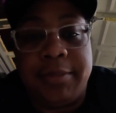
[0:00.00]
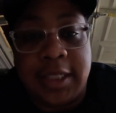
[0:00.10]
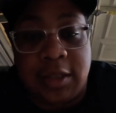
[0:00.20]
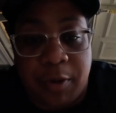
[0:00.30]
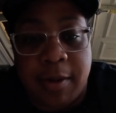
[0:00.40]

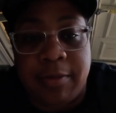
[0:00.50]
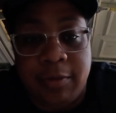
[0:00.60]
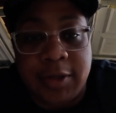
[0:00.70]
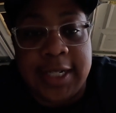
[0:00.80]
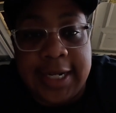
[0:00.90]
This probably
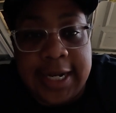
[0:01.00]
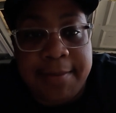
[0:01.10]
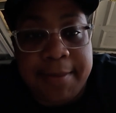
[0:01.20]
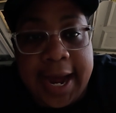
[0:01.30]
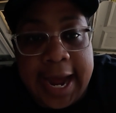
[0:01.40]
was done in
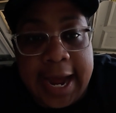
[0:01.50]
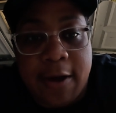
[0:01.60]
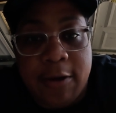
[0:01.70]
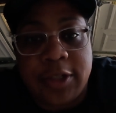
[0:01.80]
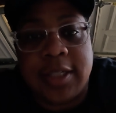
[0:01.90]
my
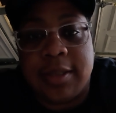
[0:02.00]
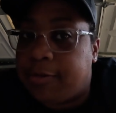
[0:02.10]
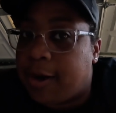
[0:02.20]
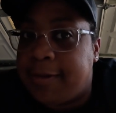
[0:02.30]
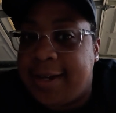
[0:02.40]
house,
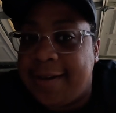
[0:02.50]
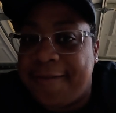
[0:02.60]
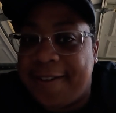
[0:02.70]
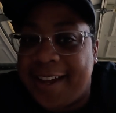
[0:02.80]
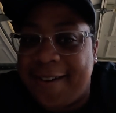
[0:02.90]
probably didn't
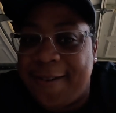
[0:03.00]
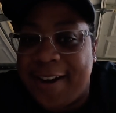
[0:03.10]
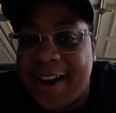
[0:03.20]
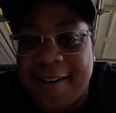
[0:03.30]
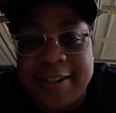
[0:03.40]
feel like
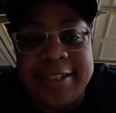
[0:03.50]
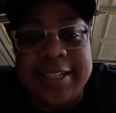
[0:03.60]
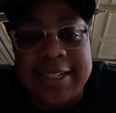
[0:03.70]
going out.